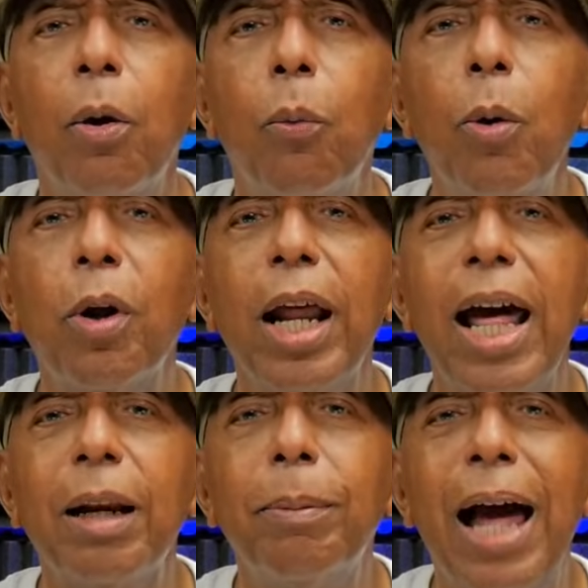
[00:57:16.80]
we would have
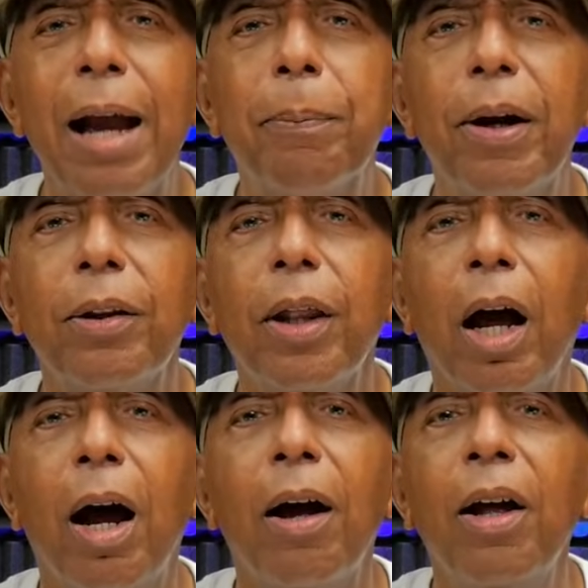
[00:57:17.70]
had a black
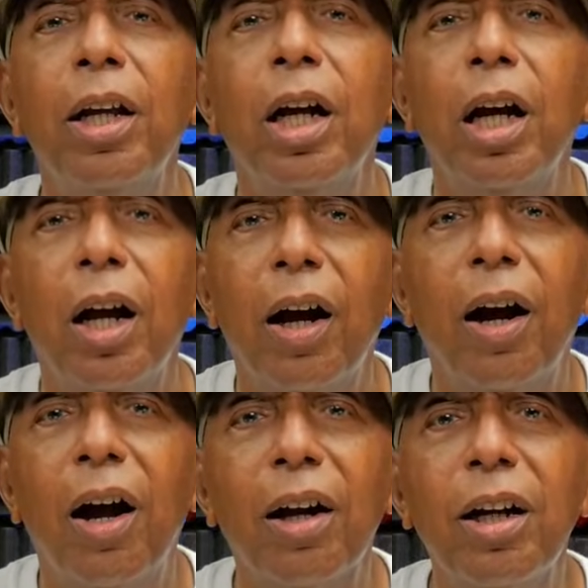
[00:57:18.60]

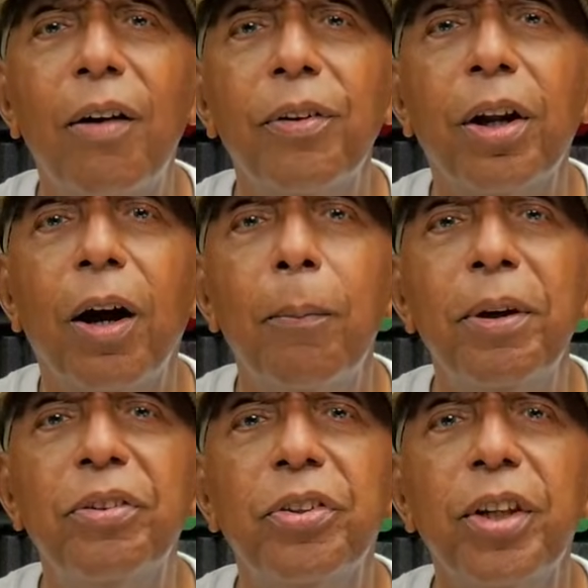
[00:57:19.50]
governor of
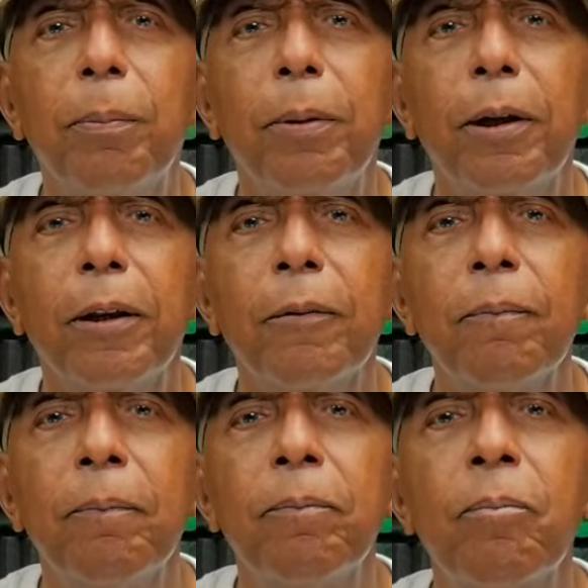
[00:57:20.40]
Mississippi.
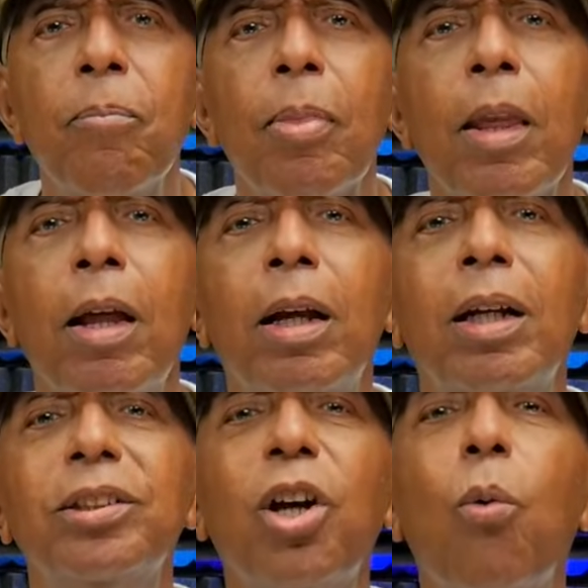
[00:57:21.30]

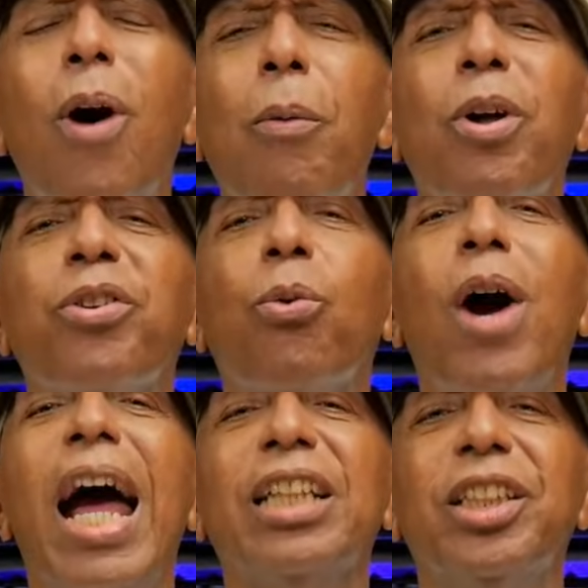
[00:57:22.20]
So what was the
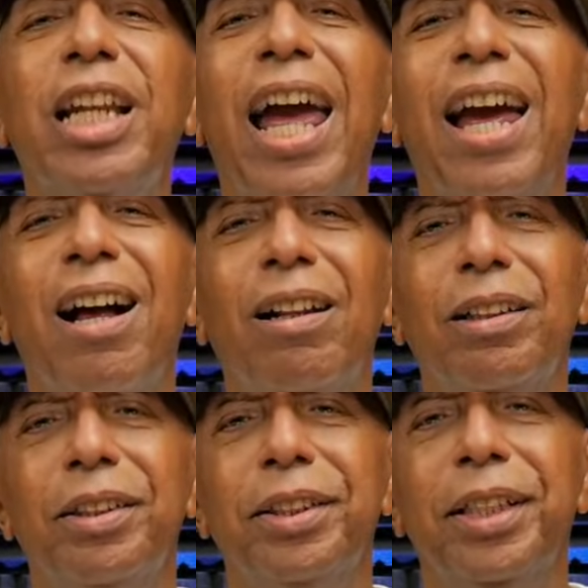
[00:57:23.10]
rationale
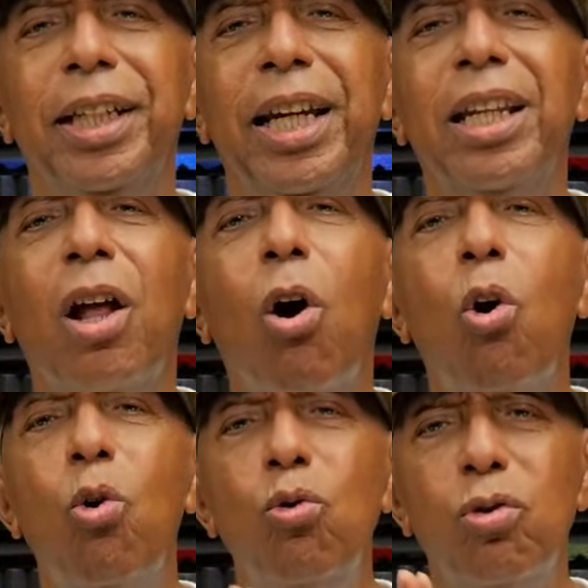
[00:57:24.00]
in
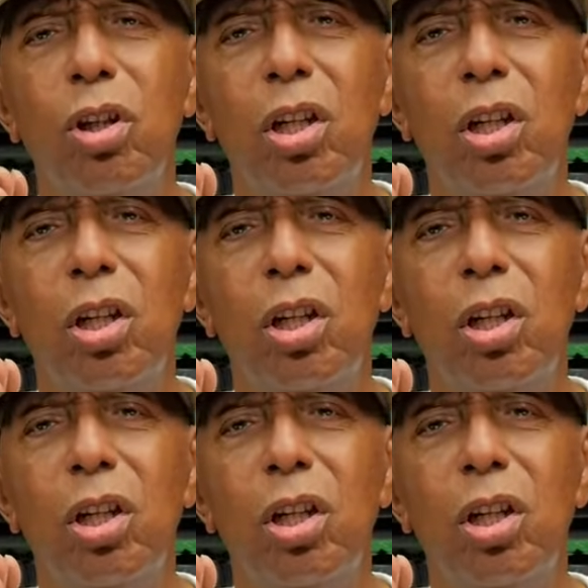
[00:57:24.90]
those